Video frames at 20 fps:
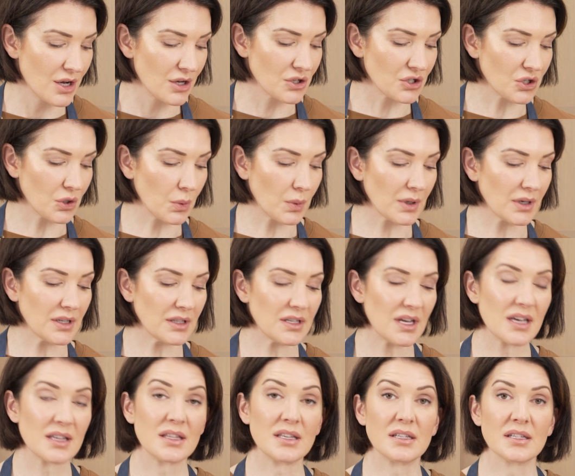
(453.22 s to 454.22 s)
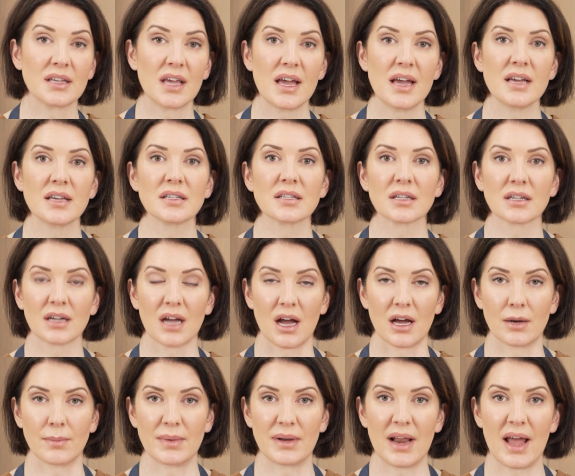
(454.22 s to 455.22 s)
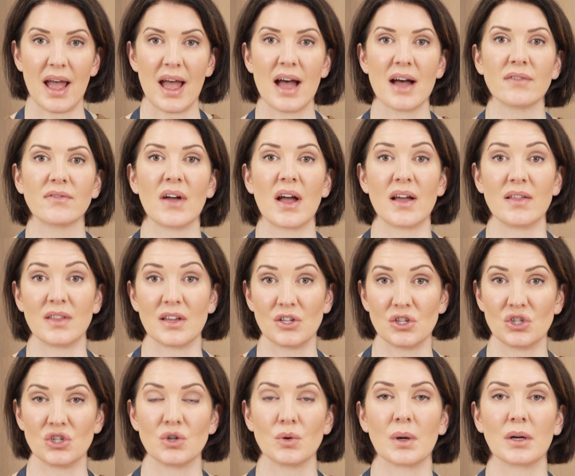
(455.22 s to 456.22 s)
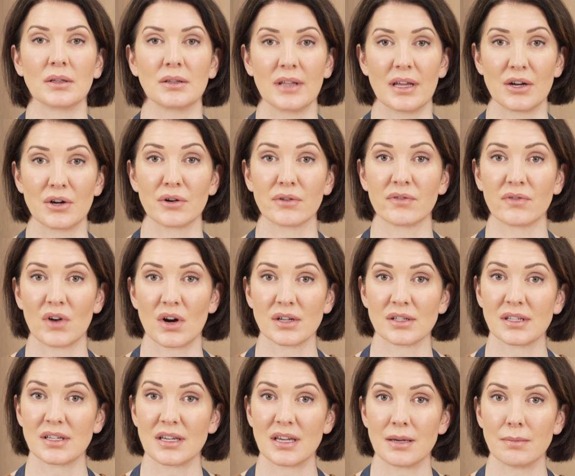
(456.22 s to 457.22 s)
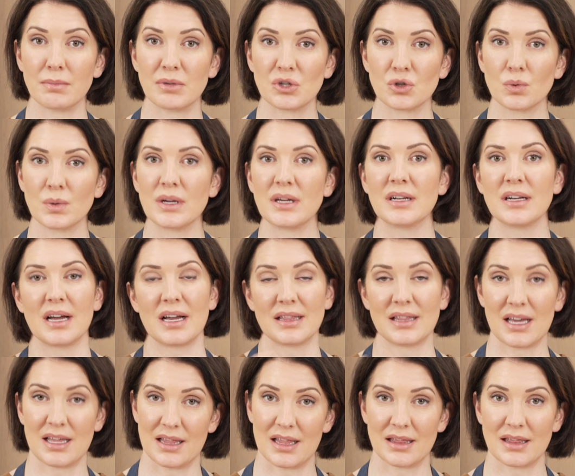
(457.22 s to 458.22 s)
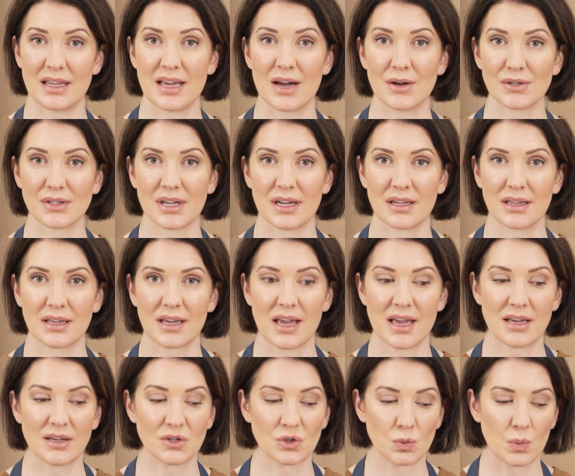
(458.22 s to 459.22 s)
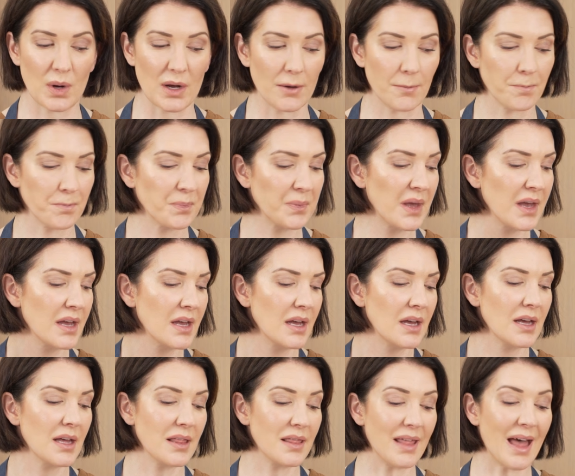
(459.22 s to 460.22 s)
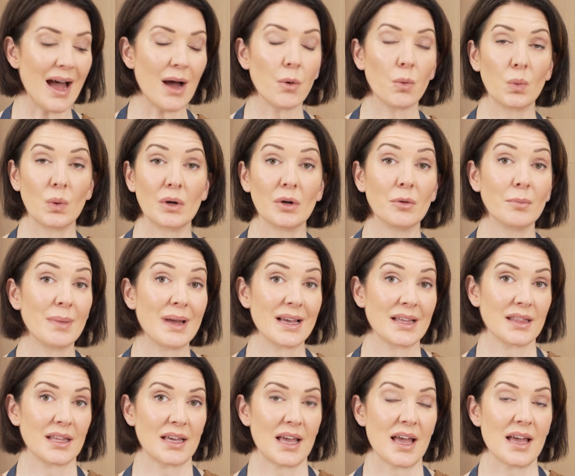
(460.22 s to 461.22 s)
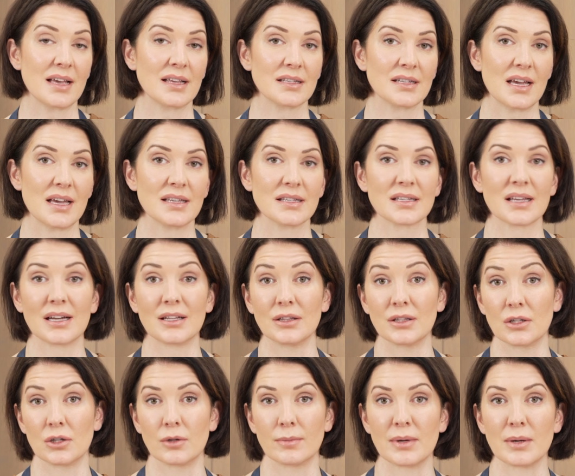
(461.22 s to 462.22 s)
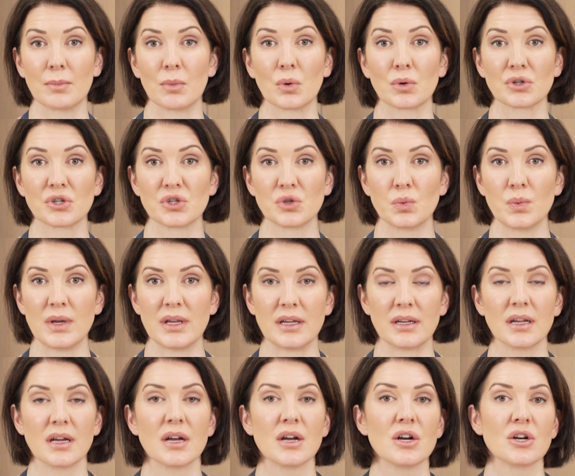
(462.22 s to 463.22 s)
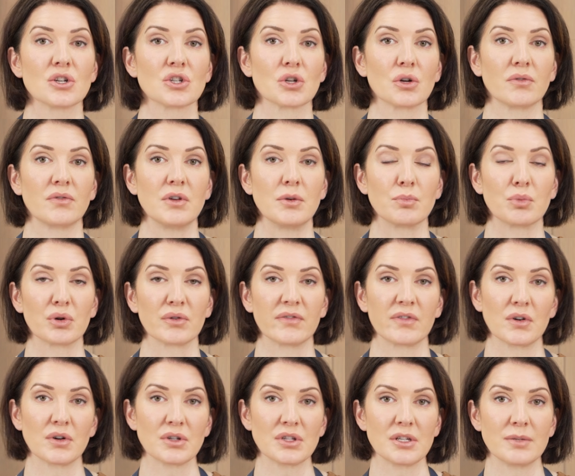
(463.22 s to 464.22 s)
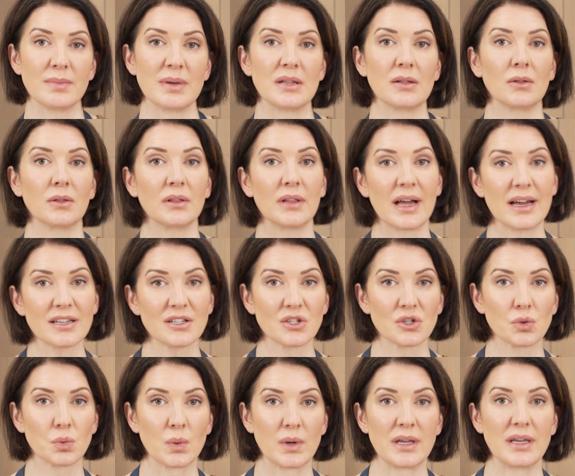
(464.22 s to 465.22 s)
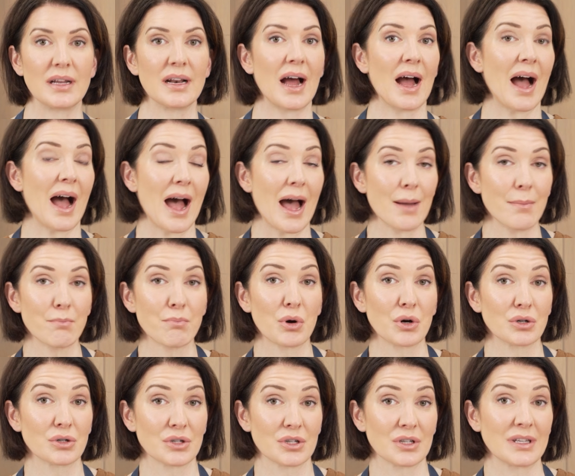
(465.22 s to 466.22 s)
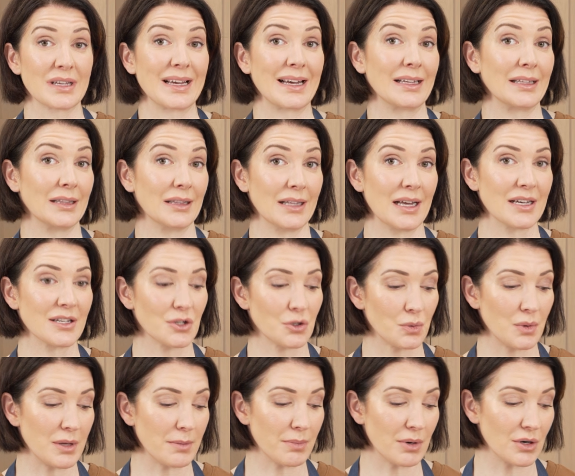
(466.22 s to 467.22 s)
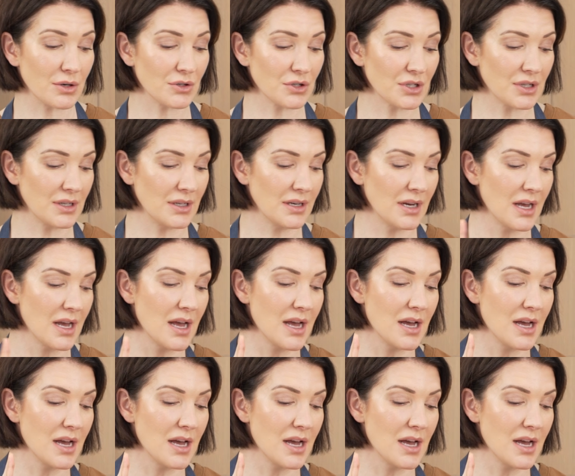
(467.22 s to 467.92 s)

So we're gonna take these cakes, cut them in half, and then do a layer of frosting in between, and then the outside of the cake as well. That will make the cake taste a little bit more sweet. So if you prefer it to be less sweet, I'm personally a less sweet person,